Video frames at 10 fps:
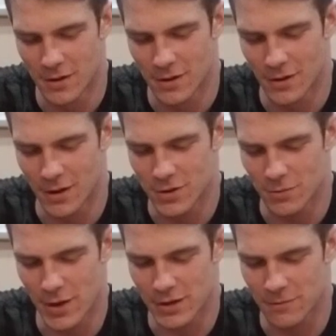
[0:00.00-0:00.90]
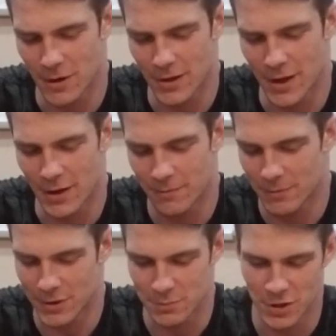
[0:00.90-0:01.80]
I should rectify that.
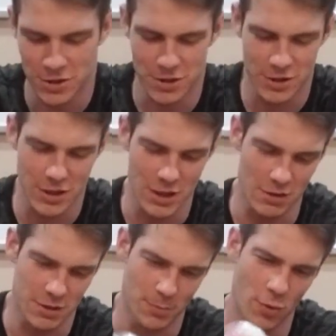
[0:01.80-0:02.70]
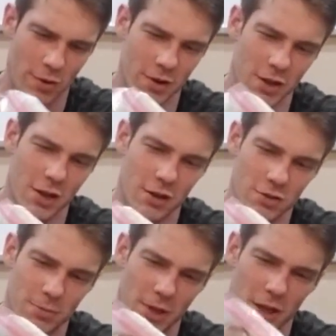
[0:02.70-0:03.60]
There's a bunch of Neosporin in here,
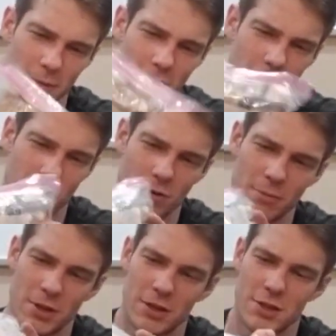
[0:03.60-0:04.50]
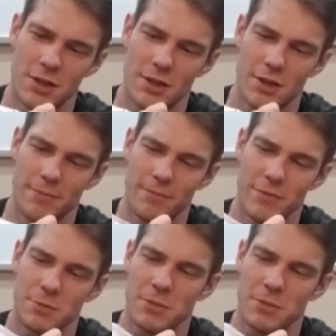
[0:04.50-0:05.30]
triple antibiotic ointments, some